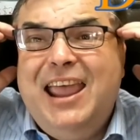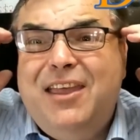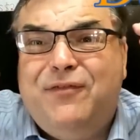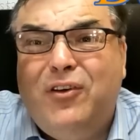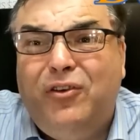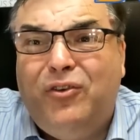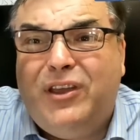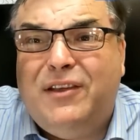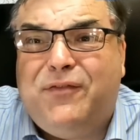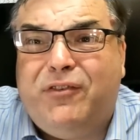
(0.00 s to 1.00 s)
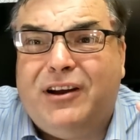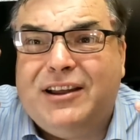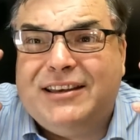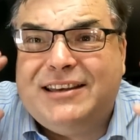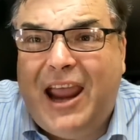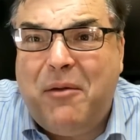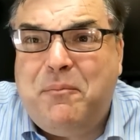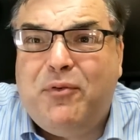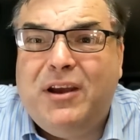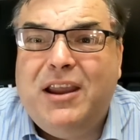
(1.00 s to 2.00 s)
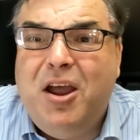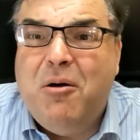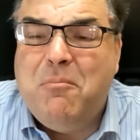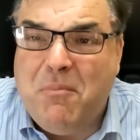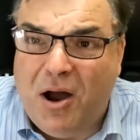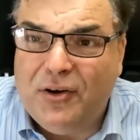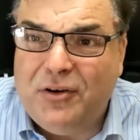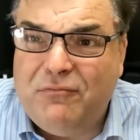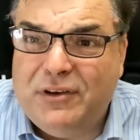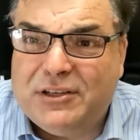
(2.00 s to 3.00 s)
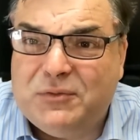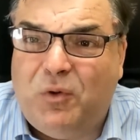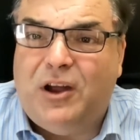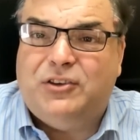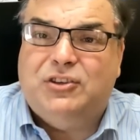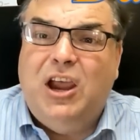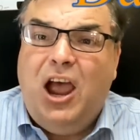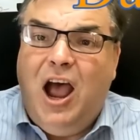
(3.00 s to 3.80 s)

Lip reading: if you're looking for a contemporary modern wristwatch,